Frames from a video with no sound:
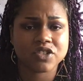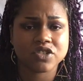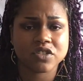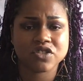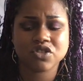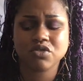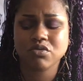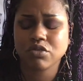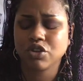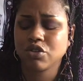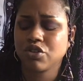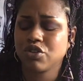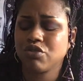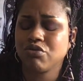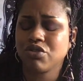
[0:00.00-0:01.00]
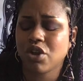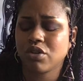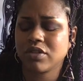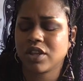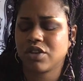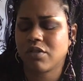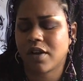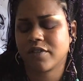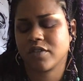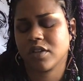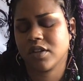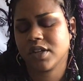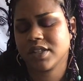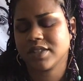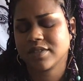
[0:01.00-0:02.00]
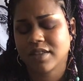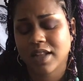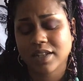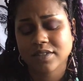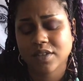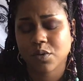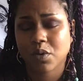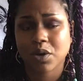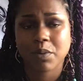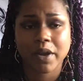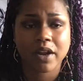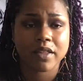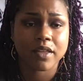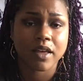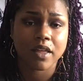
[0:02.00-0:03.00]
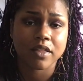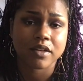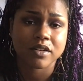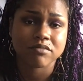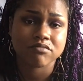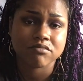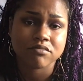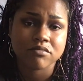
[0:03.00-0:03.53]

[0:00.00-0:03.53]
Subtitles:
It's just you know that you have to learn this lesson one way or the other.